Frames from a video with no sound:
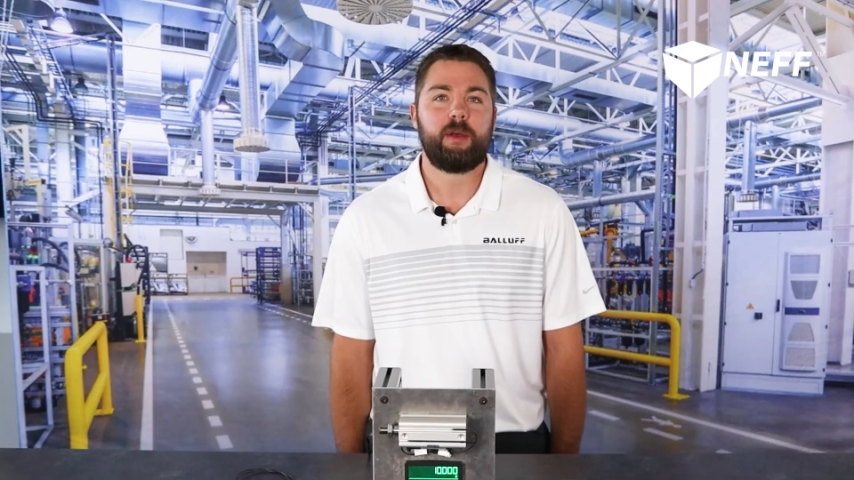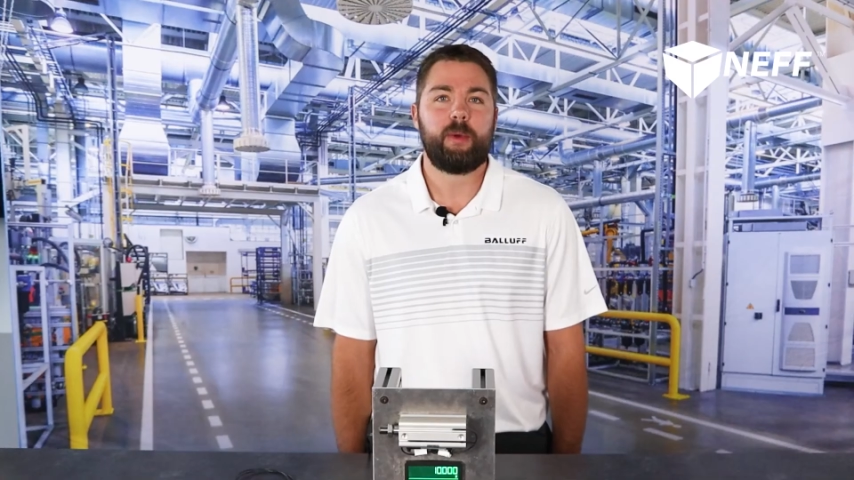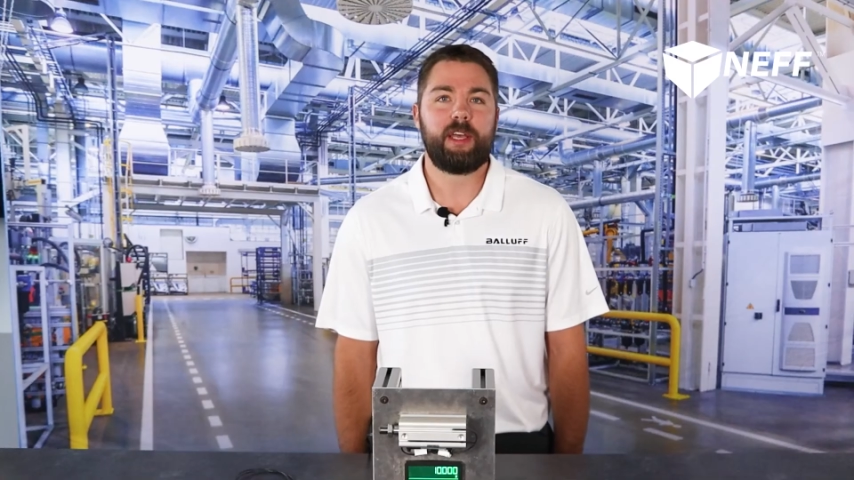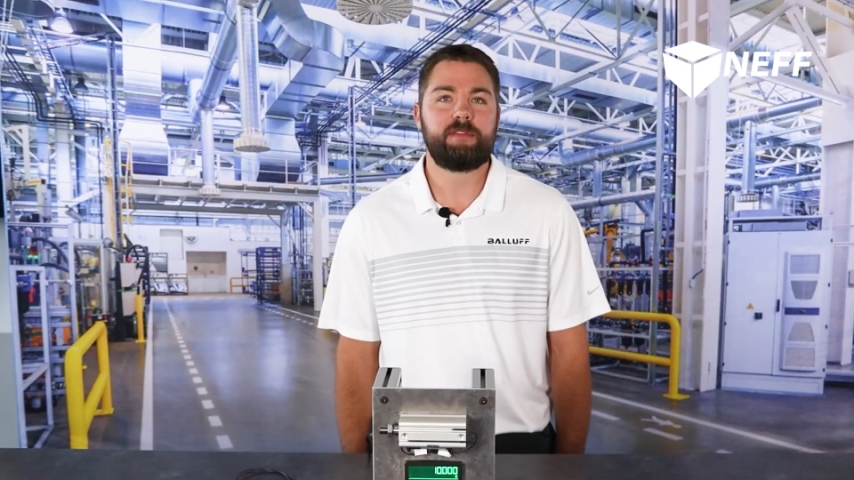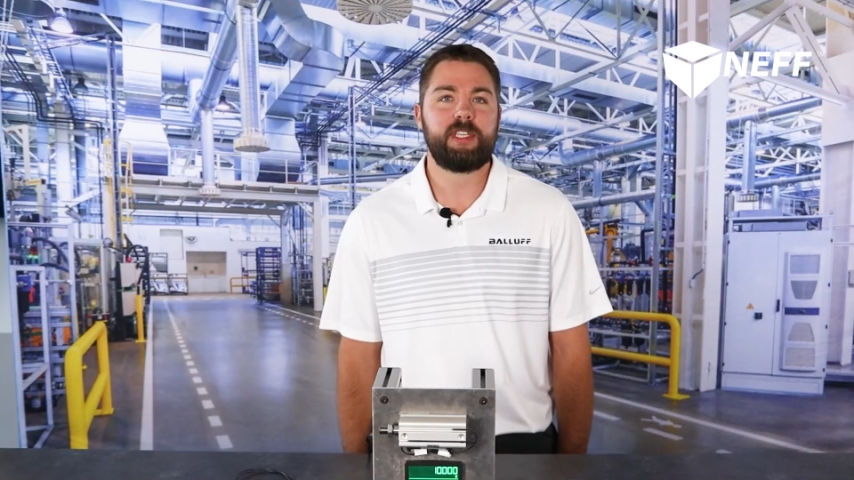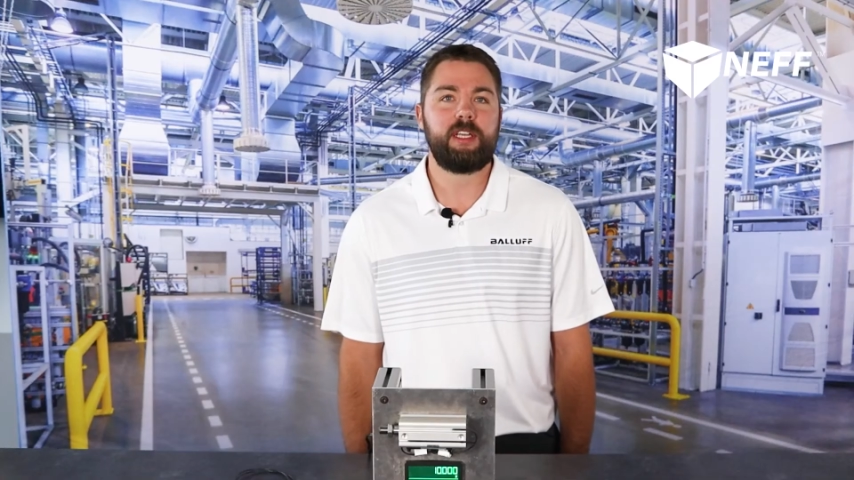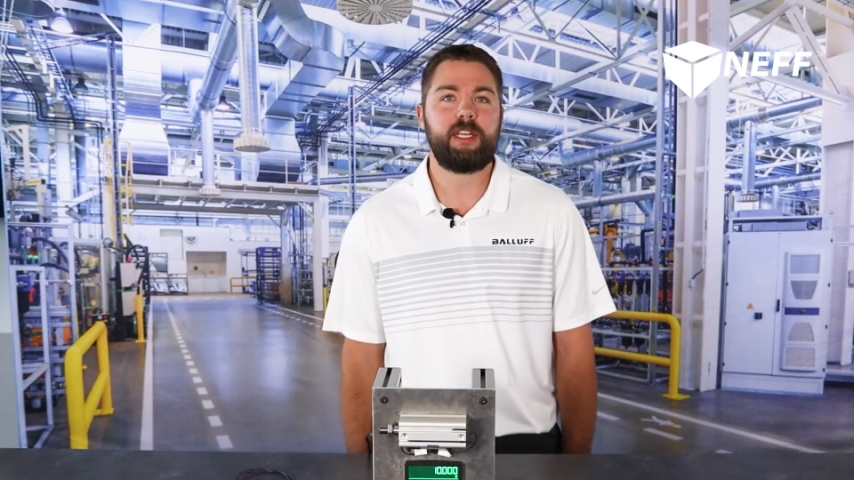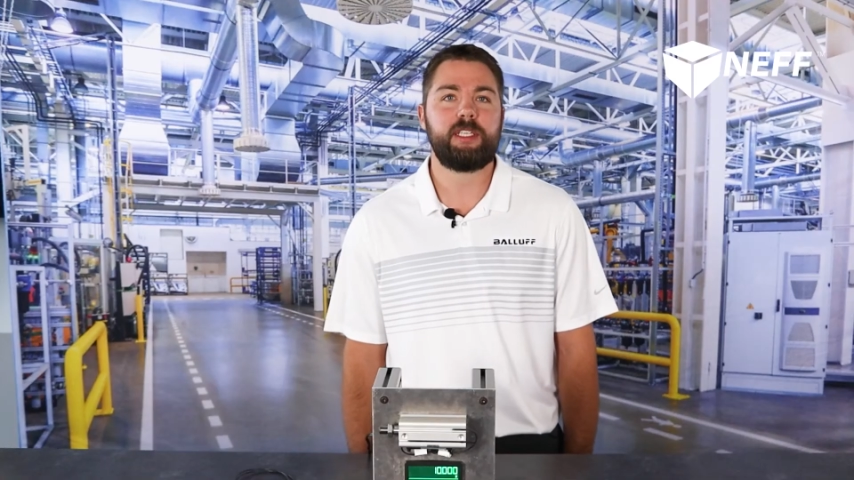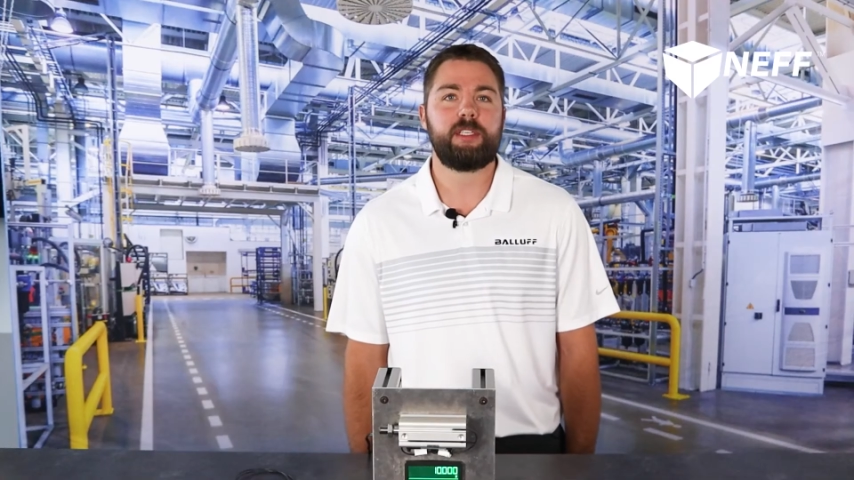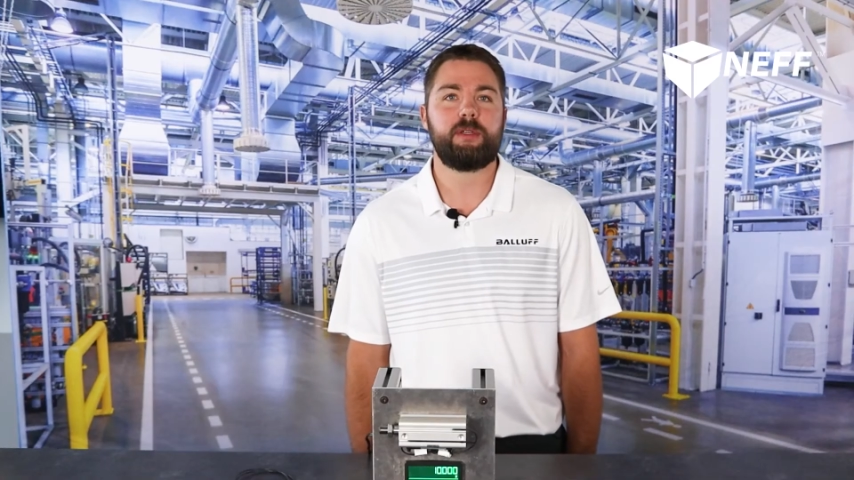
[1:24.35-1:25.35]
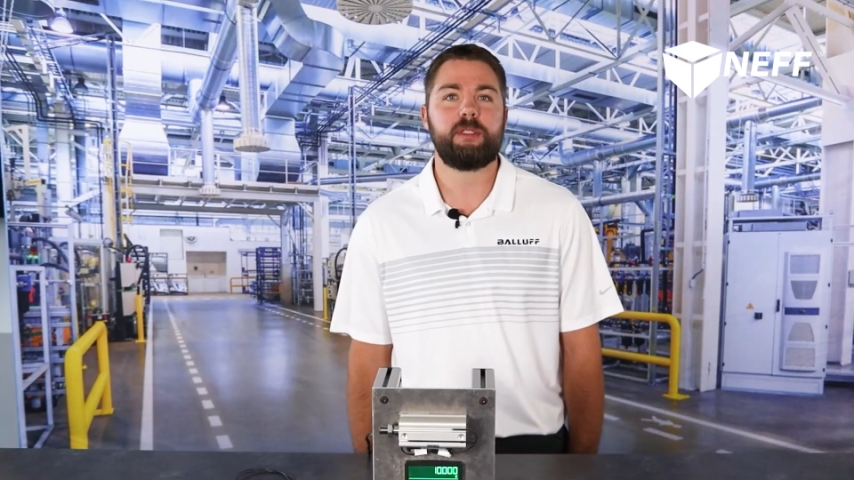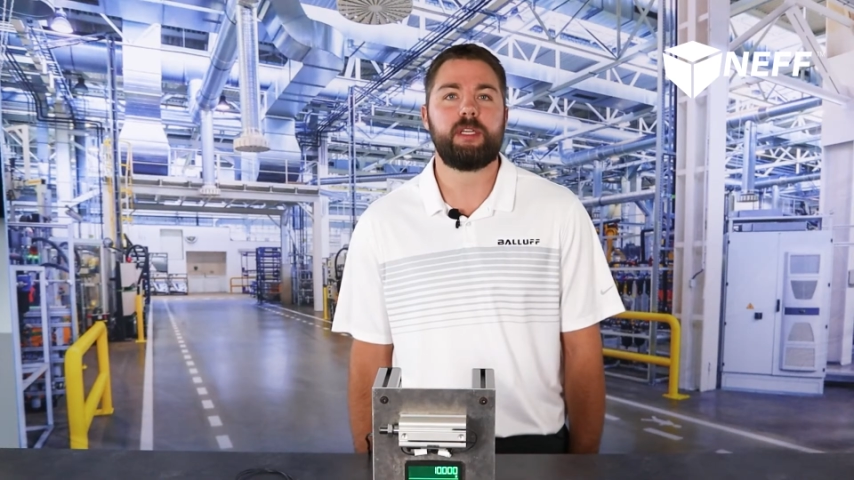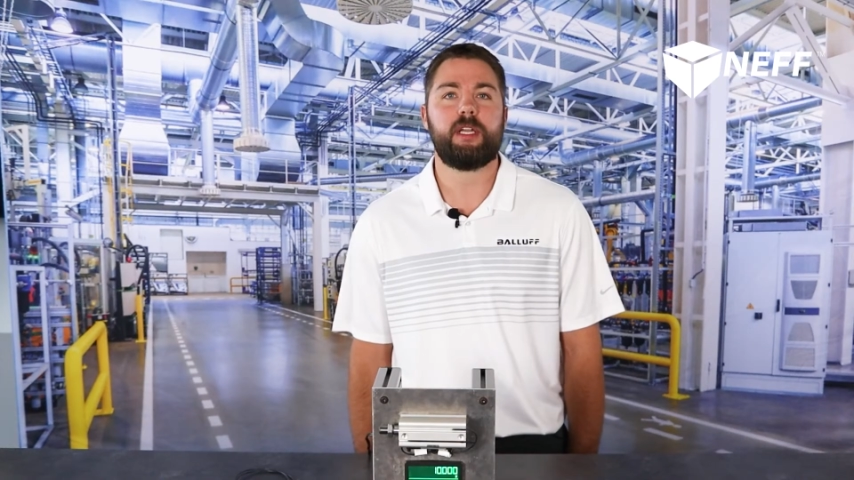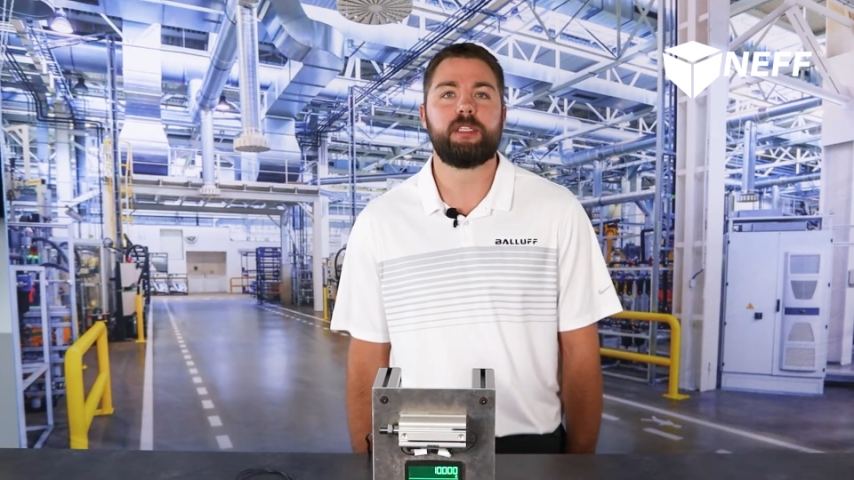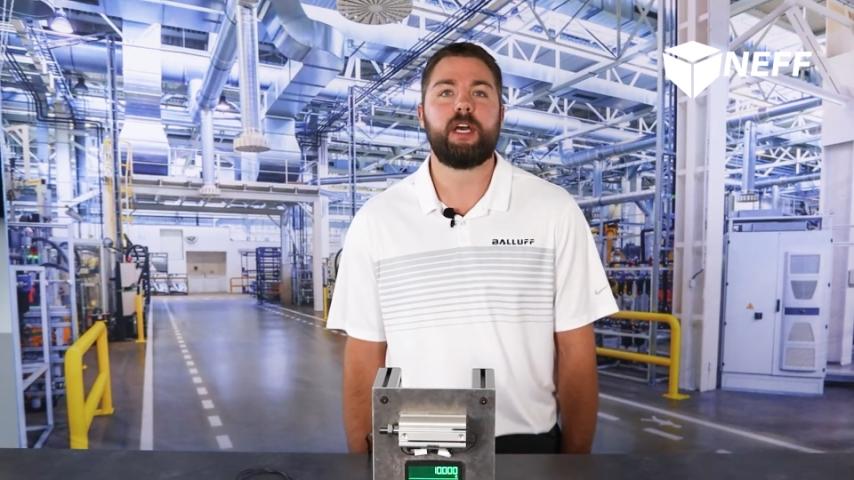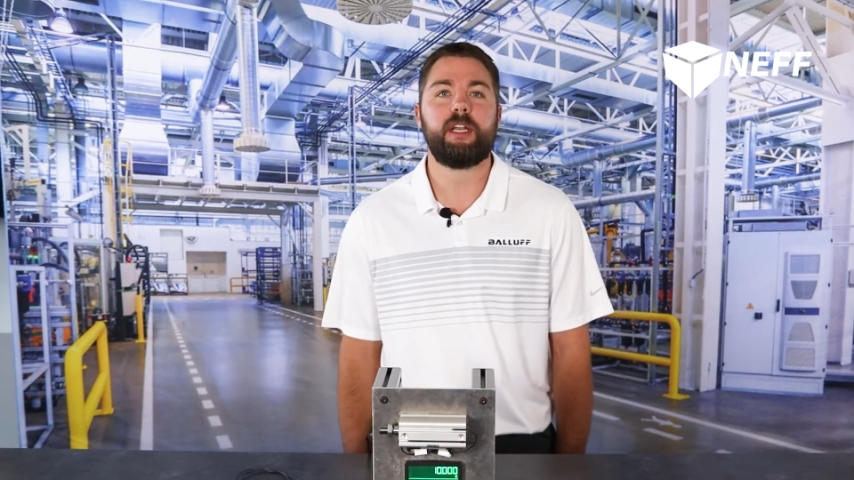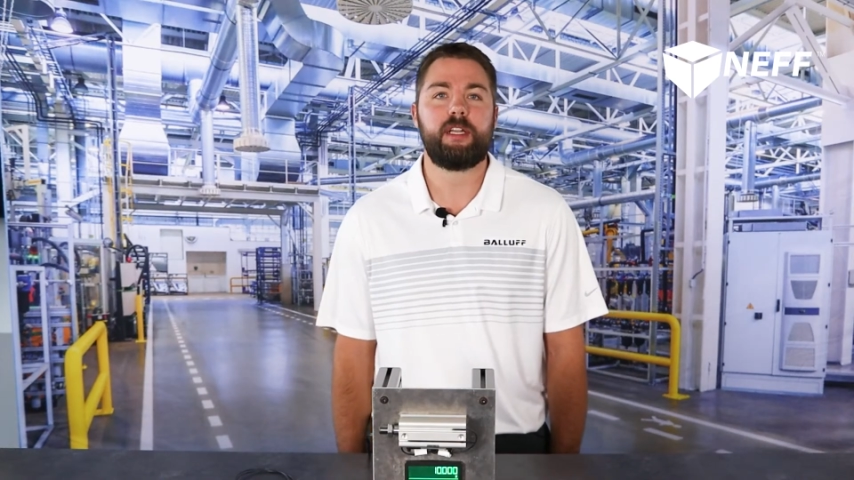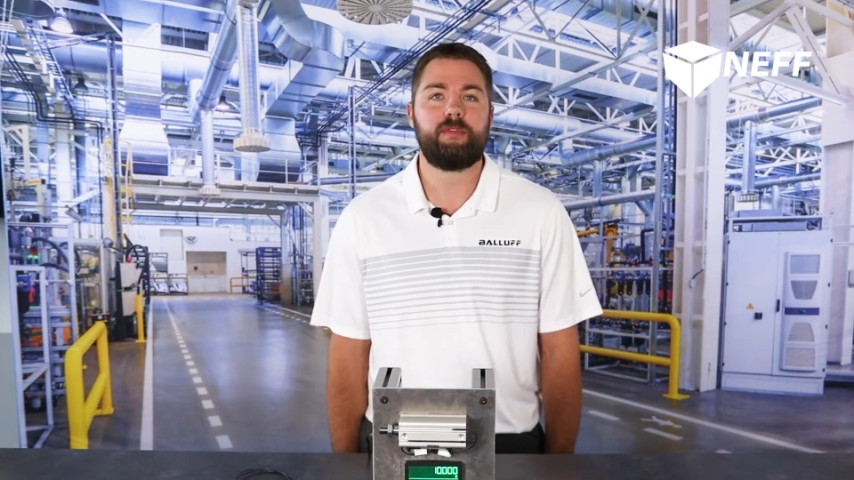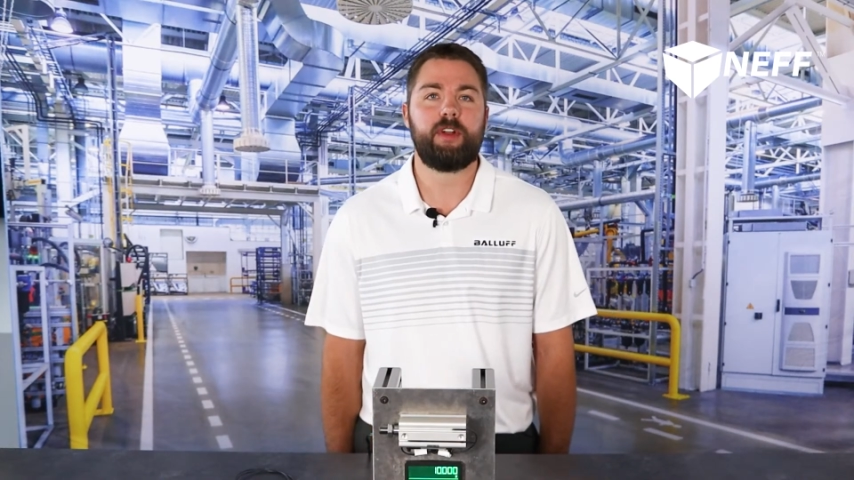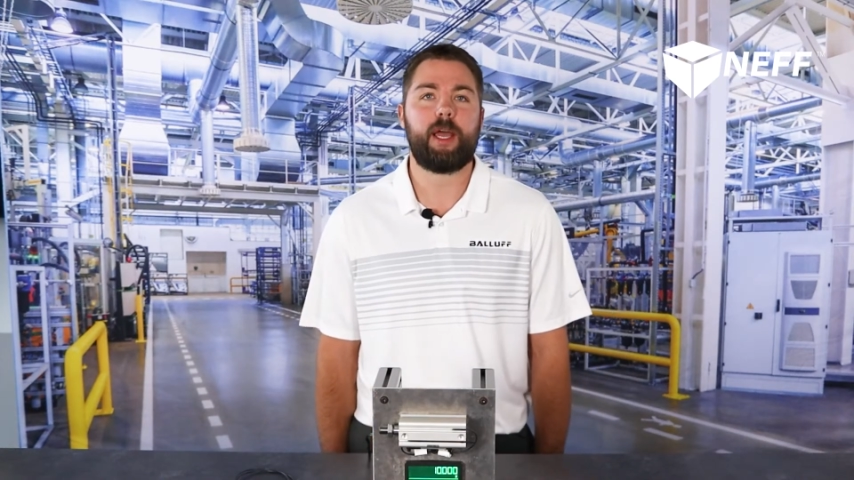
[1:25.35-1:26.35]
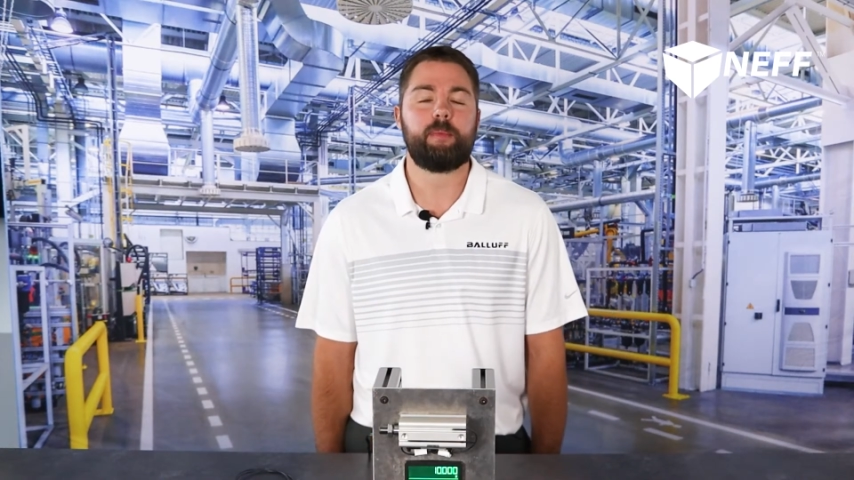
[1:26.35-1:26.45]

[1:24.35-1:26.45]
We have seen these used in a ton of different